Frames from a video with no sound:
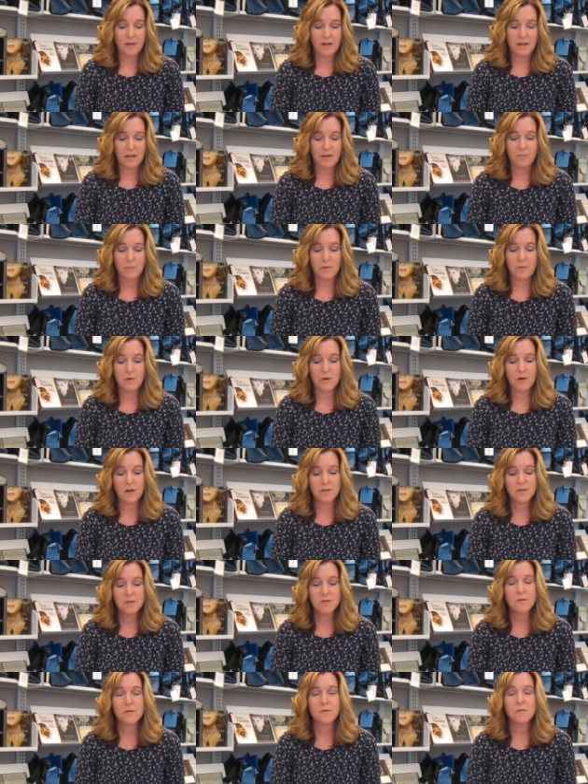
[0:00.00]
and we will
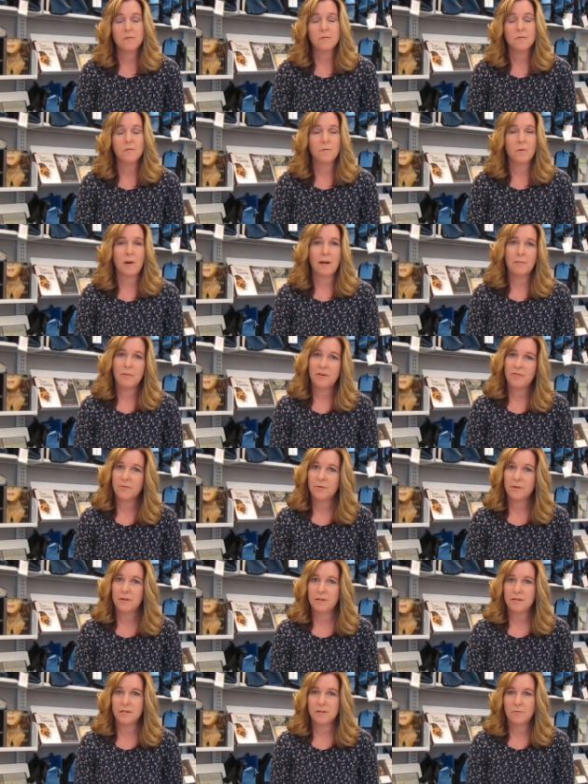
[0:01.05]
also, right
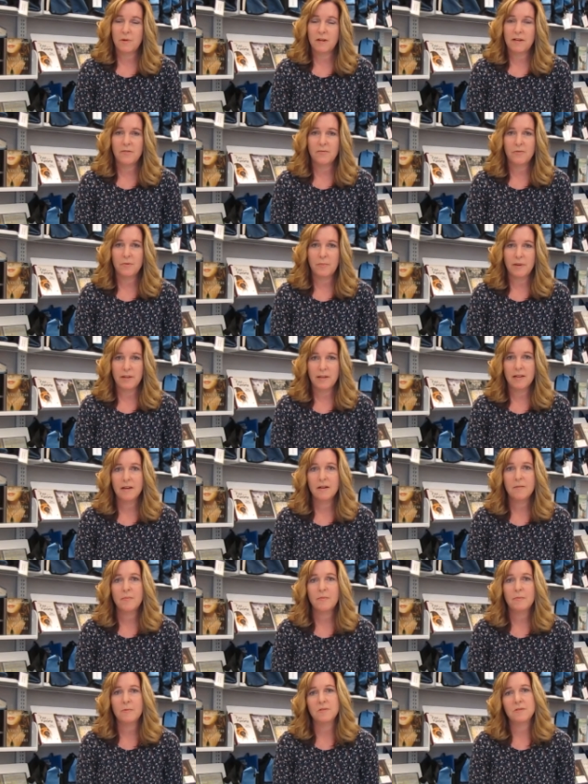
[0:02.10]
before it's ready for
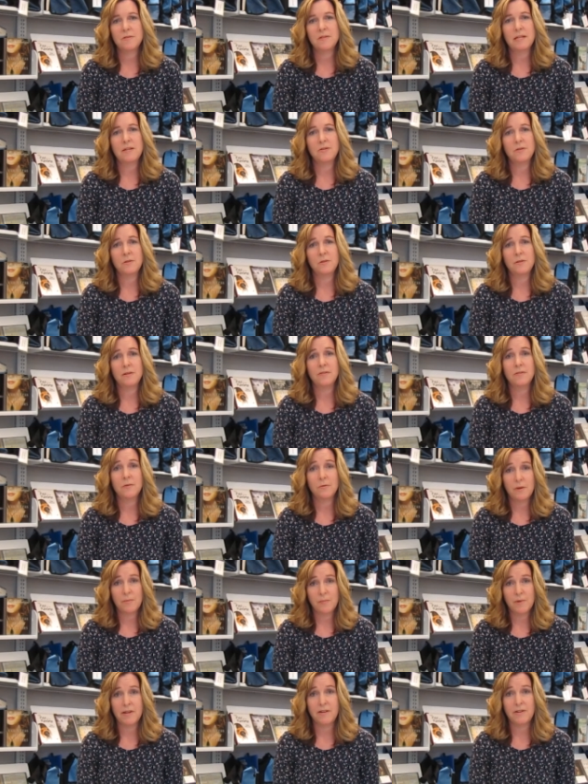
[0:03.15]
pickup, we'll send you another
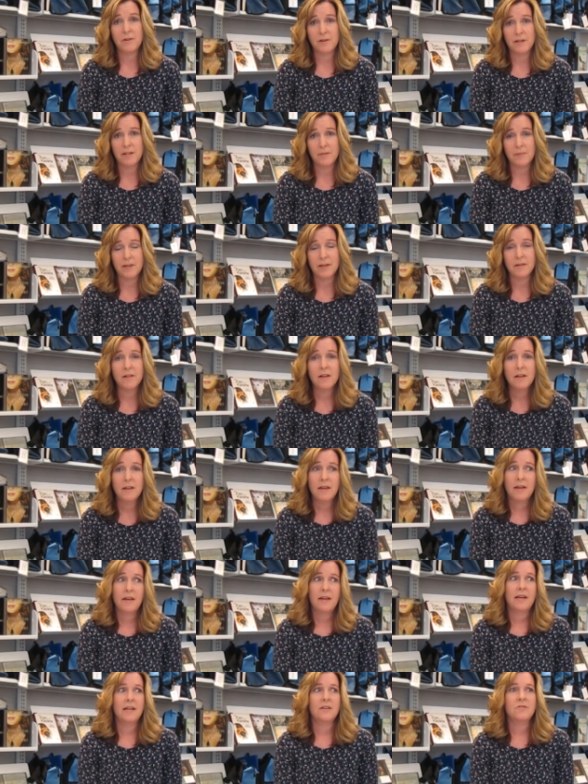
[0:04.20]
reminder email.
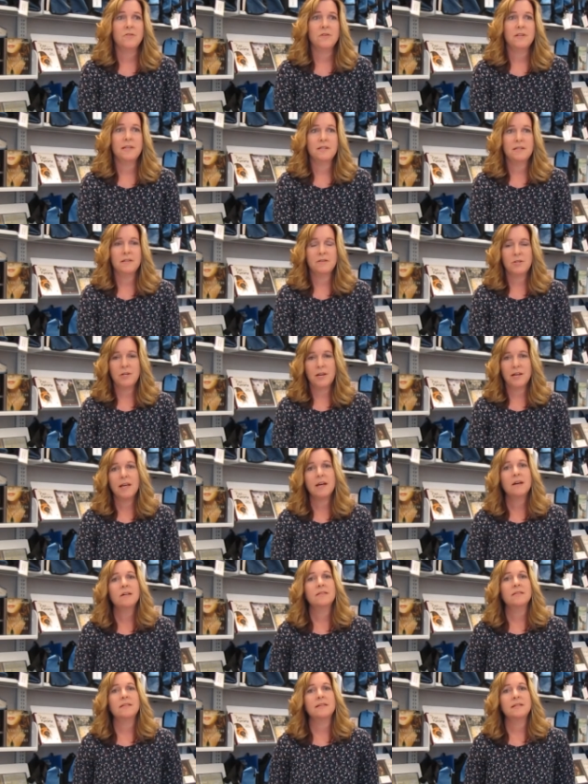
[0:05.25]
And you get to check
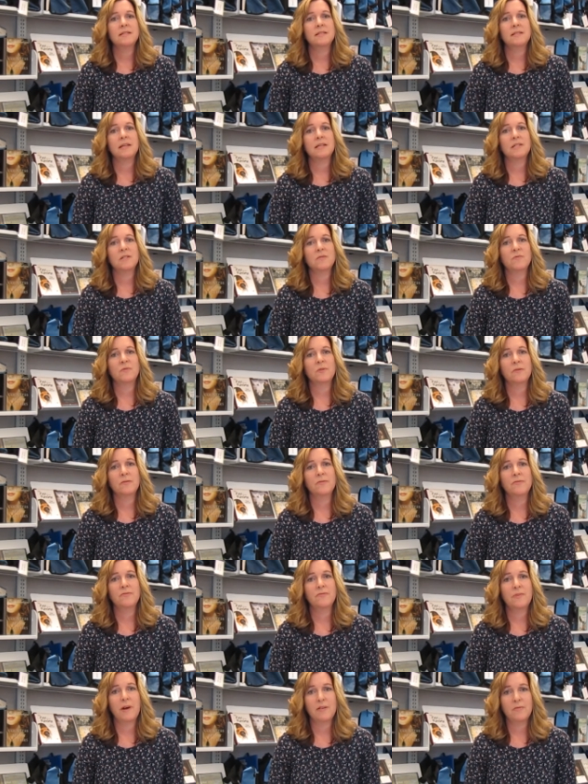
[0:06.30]
out these sets for
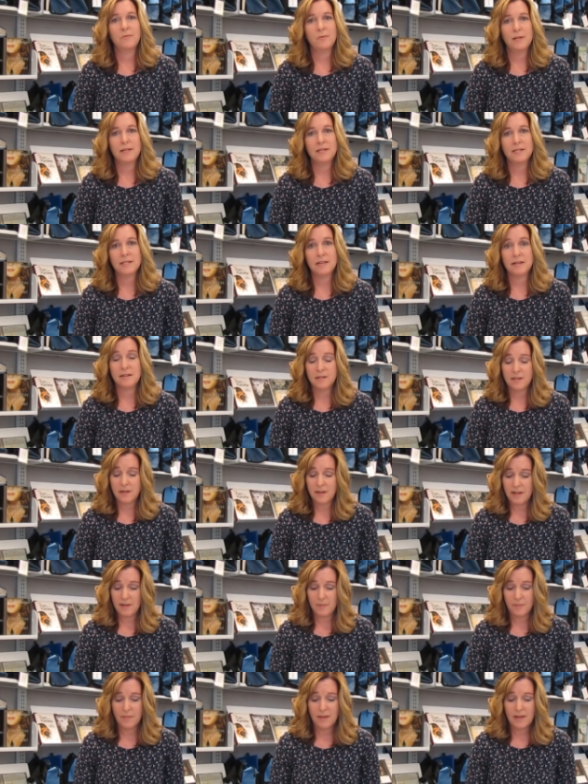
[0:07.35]
five weeks at a
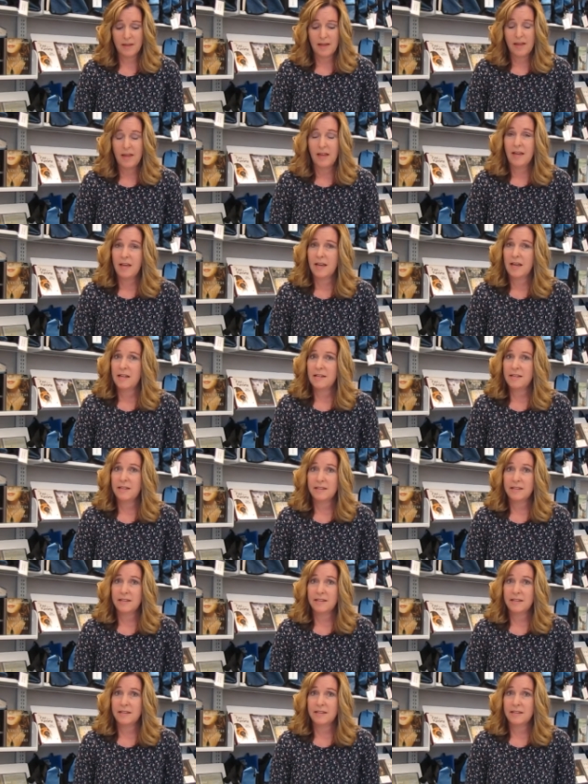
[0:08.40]
time. And